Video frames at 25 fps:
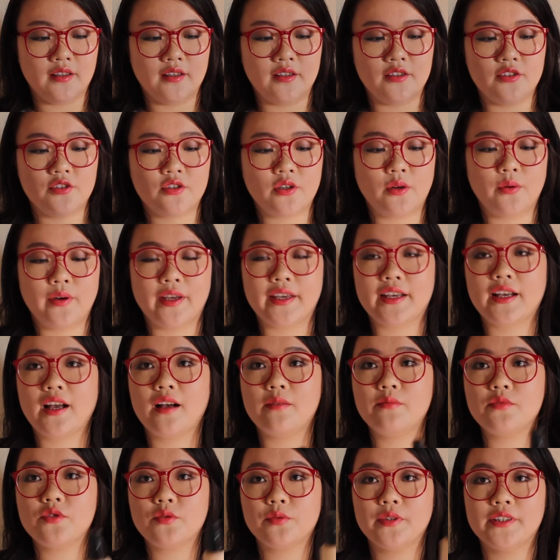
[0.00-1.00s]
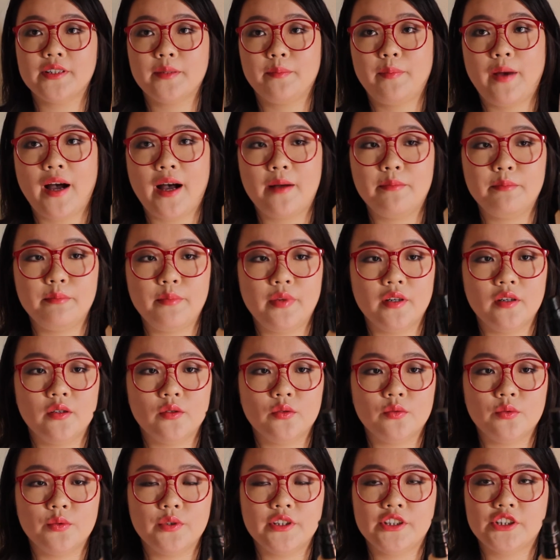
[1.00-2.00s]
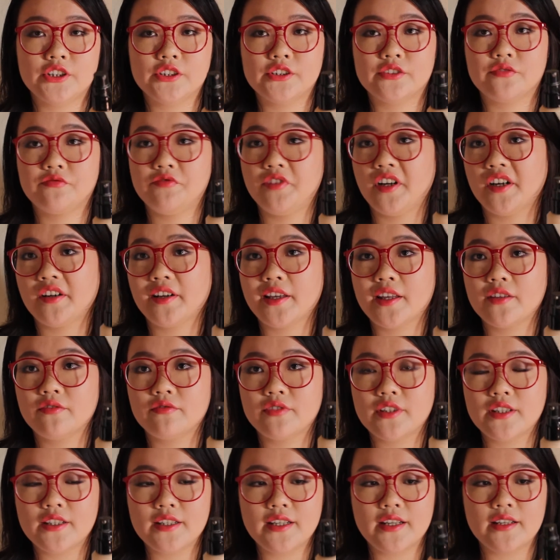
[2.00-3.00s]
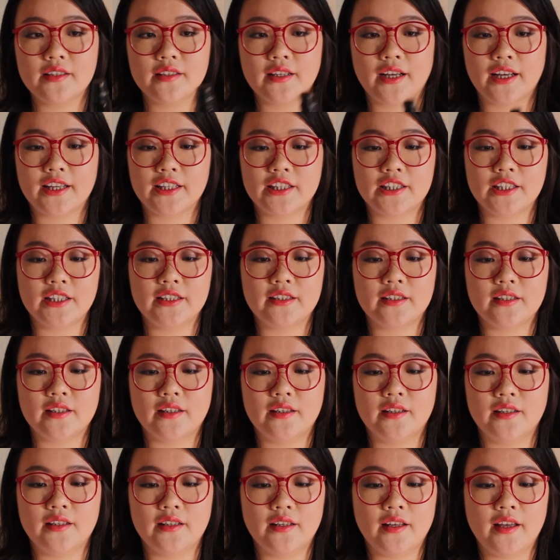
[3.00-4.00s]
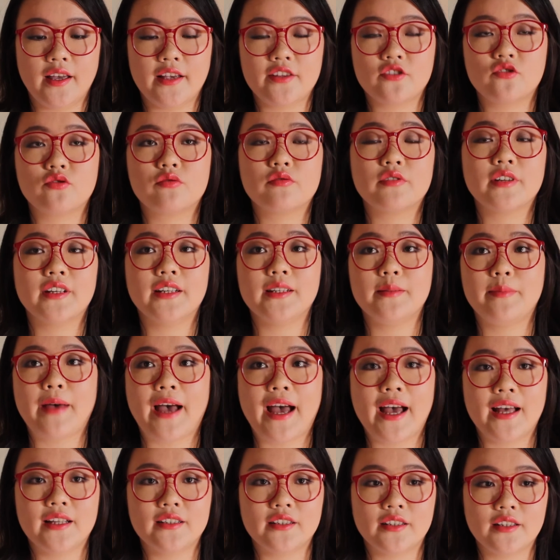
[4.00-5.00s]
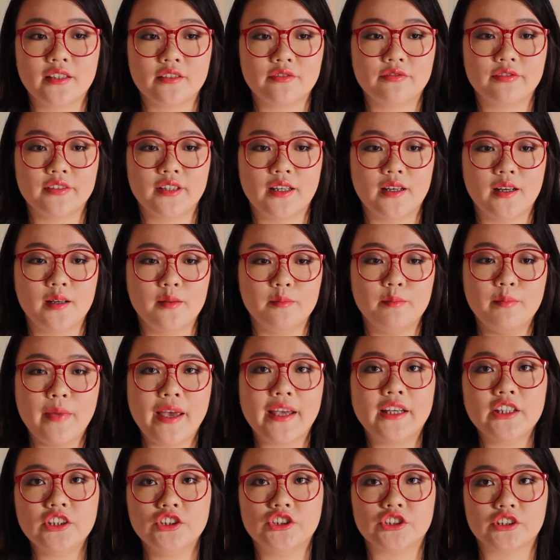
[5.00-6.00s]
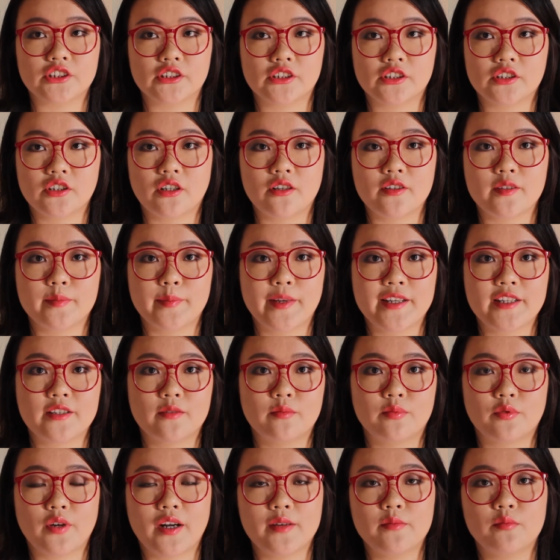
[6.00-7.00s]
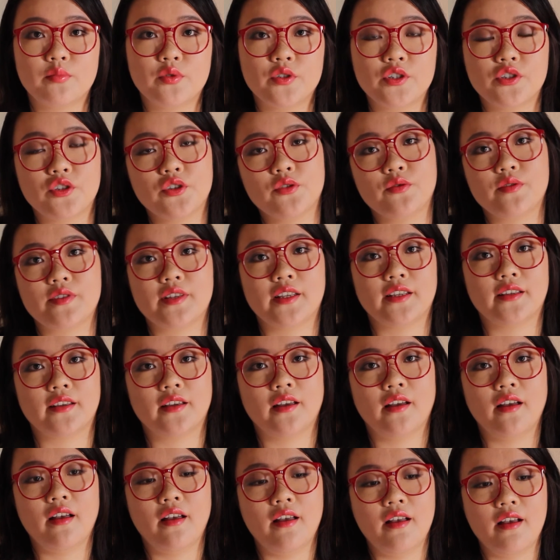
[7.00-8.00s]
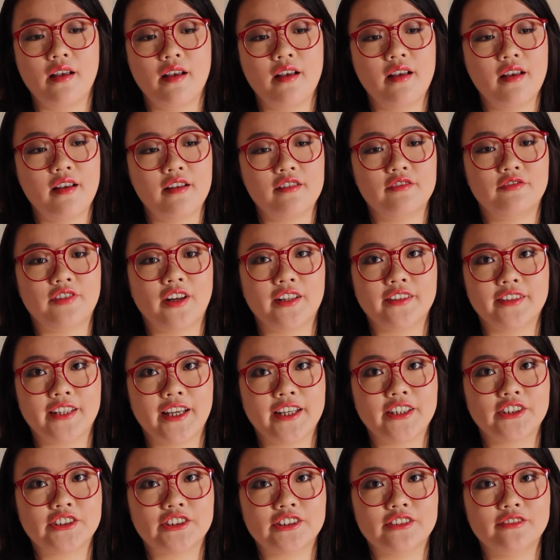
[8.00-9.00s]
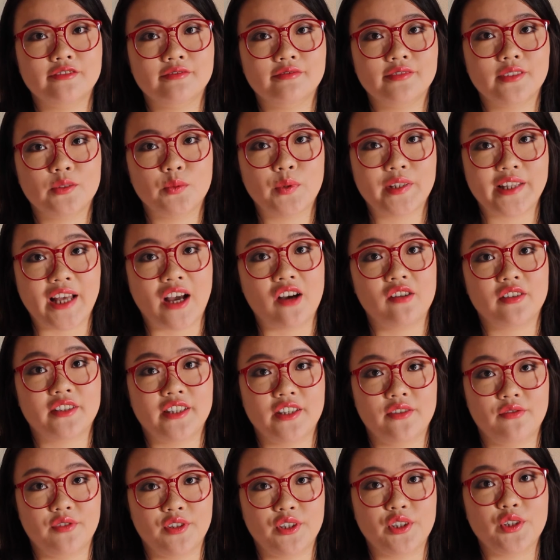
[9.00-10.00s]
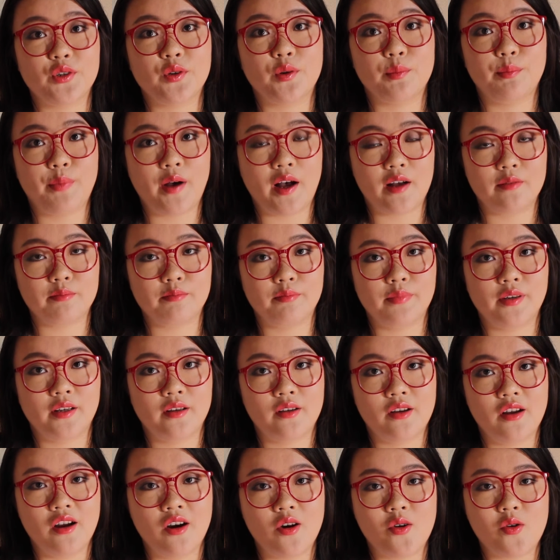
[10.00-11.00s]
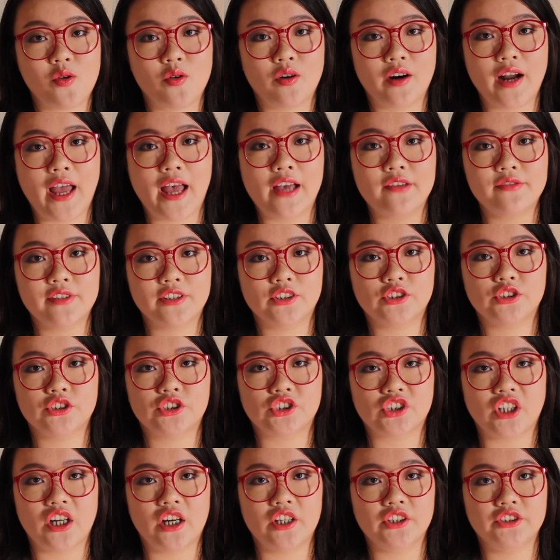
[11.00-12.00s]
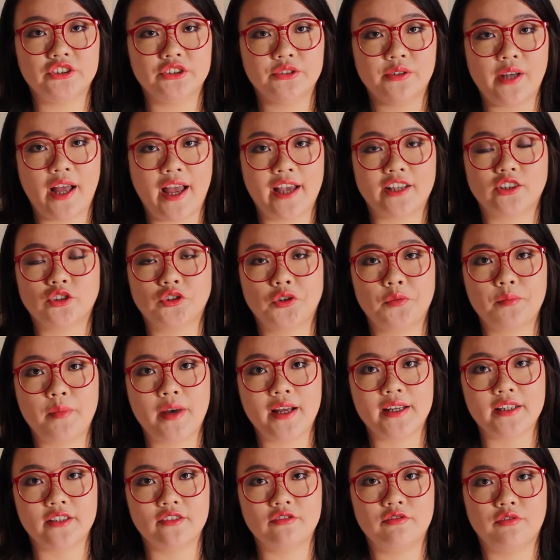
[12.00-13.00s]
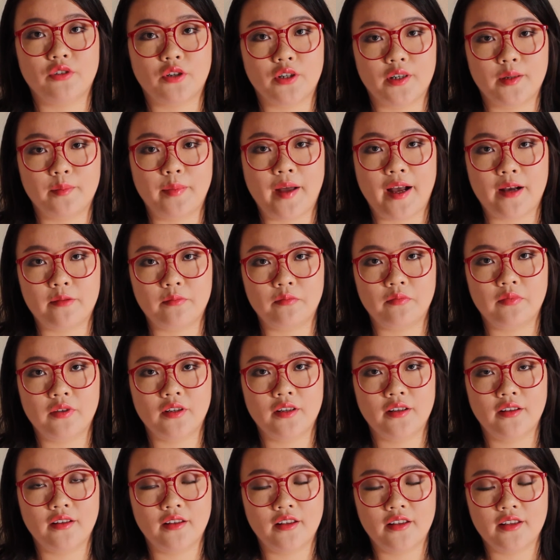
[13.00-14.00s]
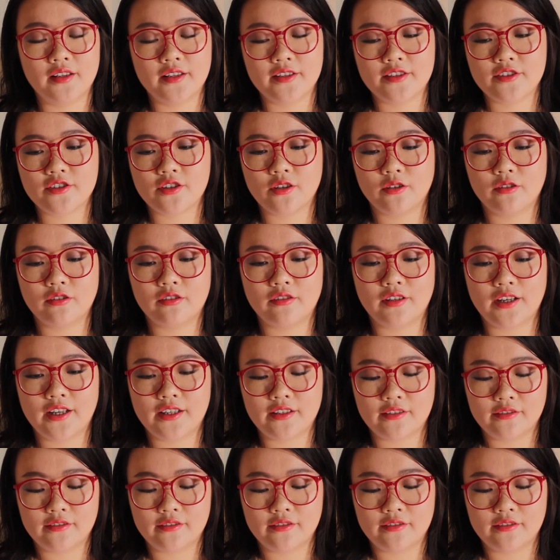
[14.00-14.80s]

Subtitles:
So it comes with a pump, which is very convenient. I think it's really bad if a major cosmetic brand producing foundation without giving you a pump or having to charge you extra money for a pump. So